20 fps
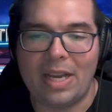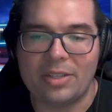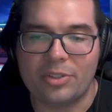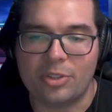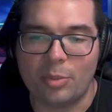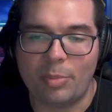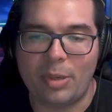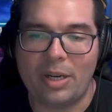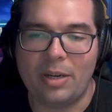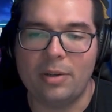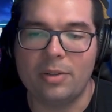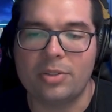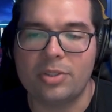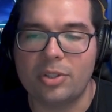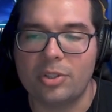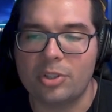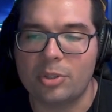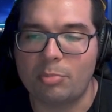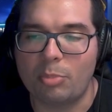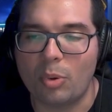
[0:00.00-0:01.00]
foster
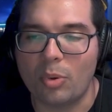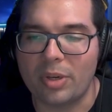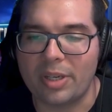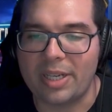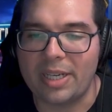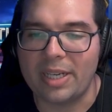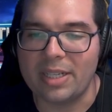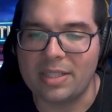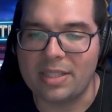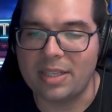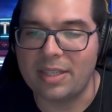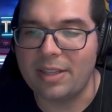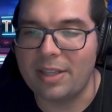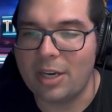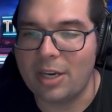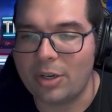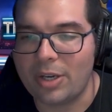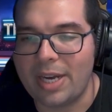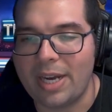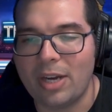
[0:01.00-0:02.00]
parents to support kids in
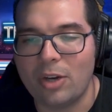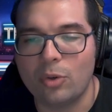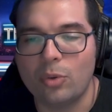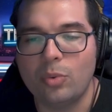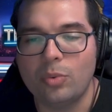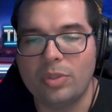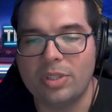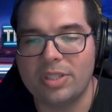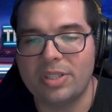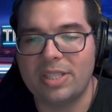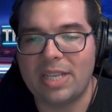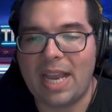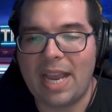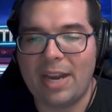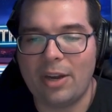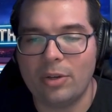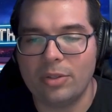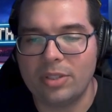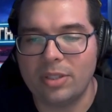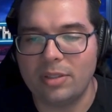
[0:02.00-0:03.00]
their care who
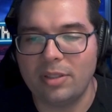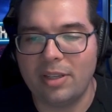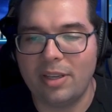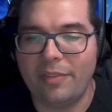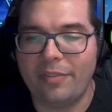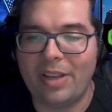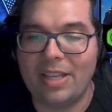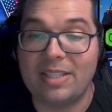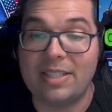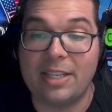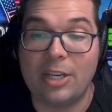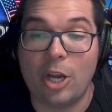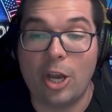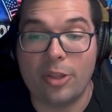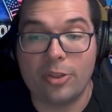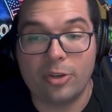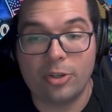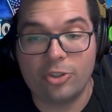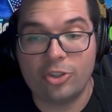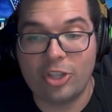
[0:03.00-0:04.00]
desire to live as
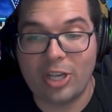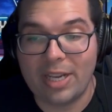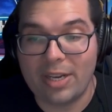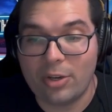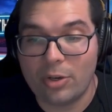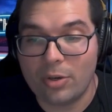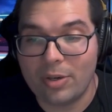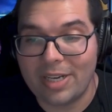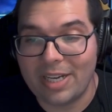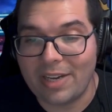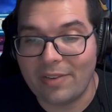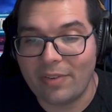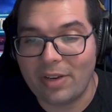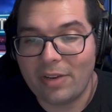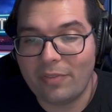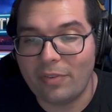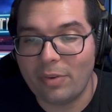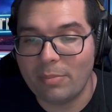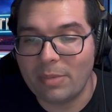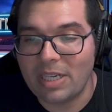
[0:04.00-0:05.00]
another gender, even
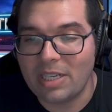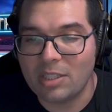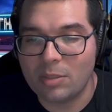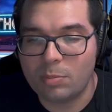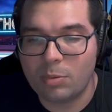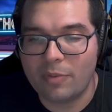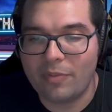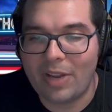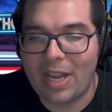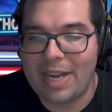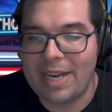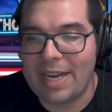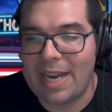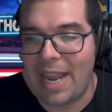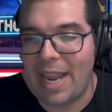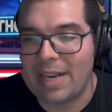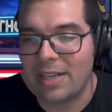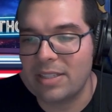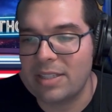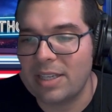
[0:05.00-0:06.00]
if it means providing
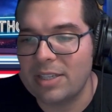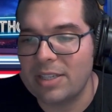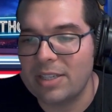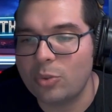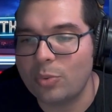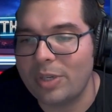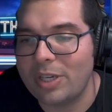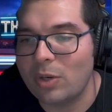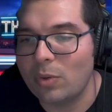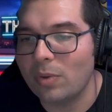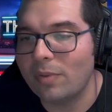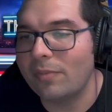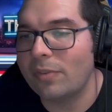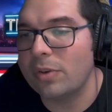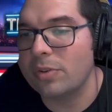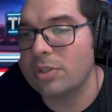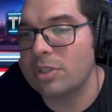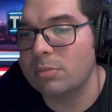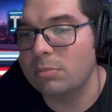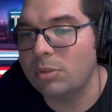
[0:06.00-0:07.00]
access to
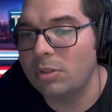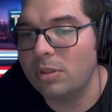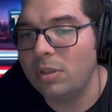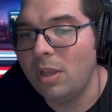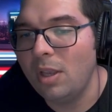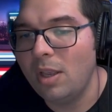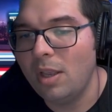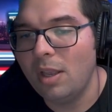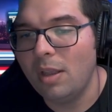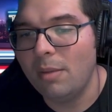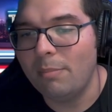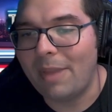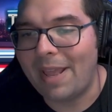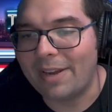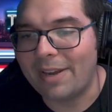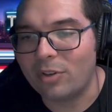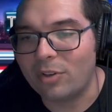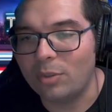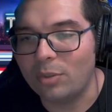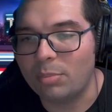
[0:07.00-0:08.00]
irreversible
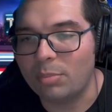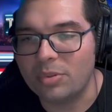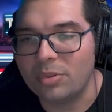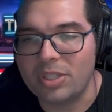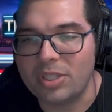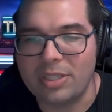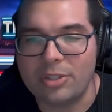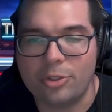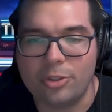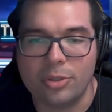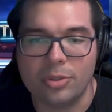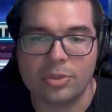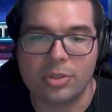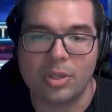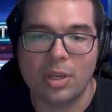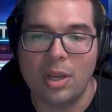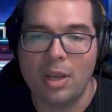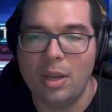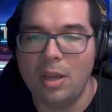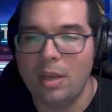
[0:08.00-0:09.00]
medical procedures.